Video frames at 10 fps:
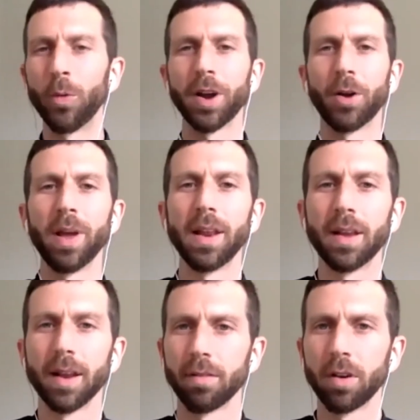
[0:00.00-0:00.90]
a great
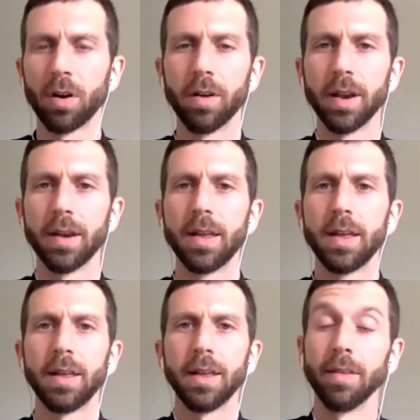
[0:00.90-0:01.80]
kind of current
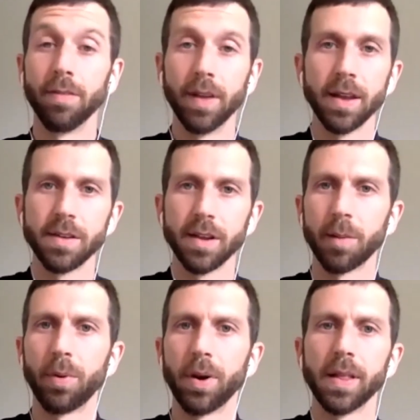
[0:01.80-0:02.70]
event to kind
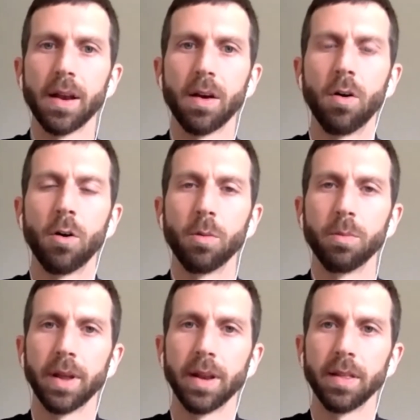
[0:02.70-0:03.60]
of bring that
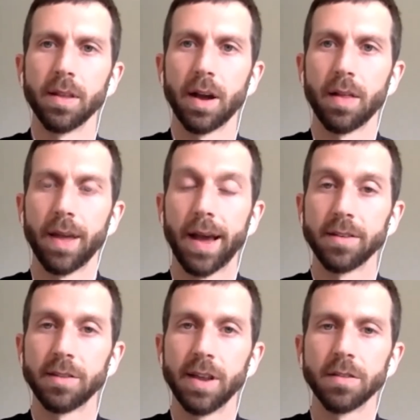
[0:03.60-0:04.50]
home, and then the high
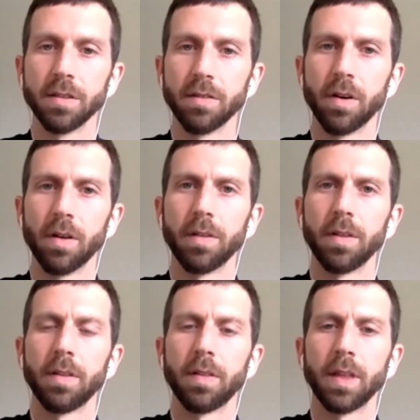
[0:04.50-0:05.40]
stakes involved.
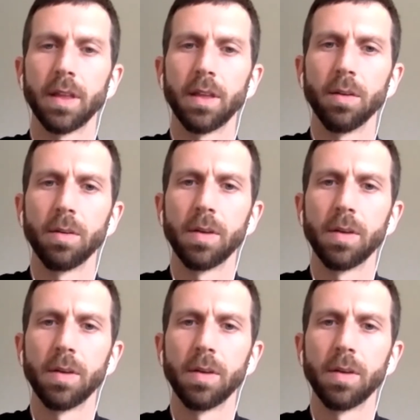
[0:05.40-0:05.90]
Thank you.